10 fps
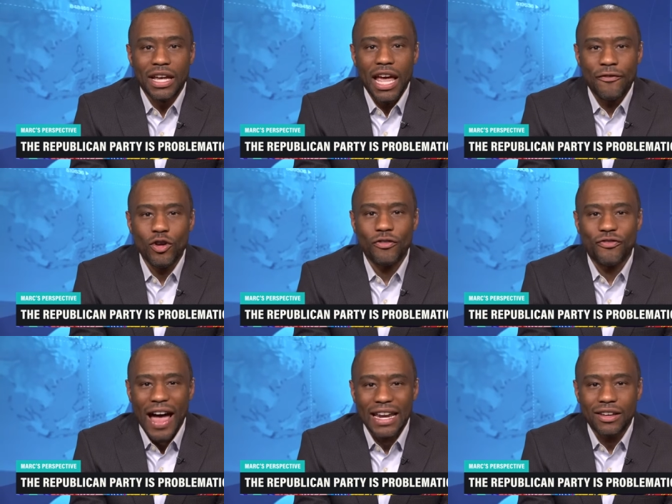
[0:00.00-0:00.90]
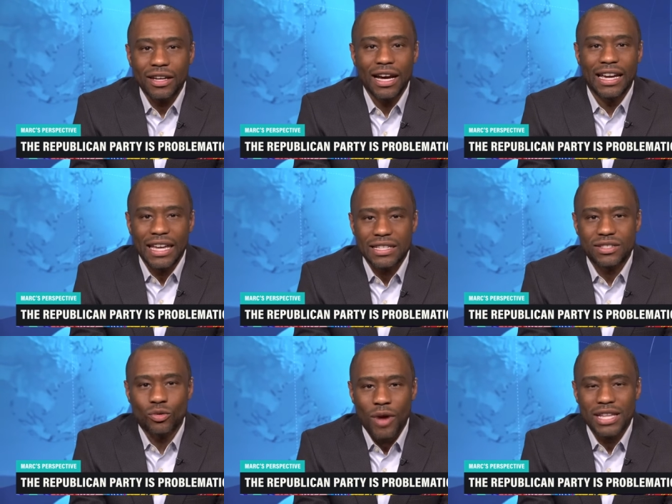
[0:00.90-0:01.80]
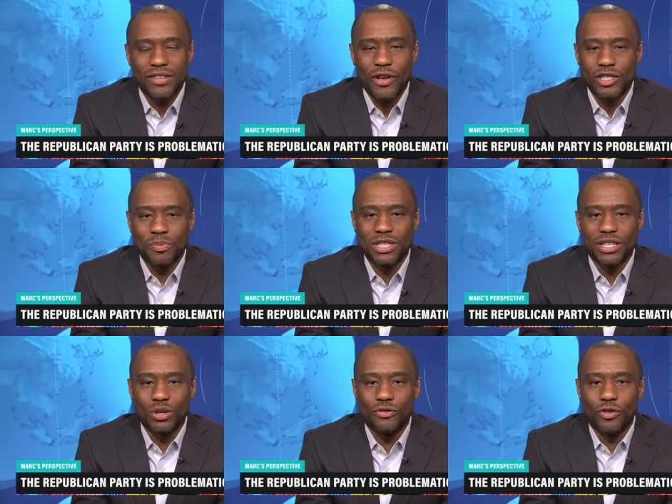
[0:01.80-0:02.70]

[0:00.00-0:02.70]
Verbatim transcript: if you're fighting against the rights of LGBTQ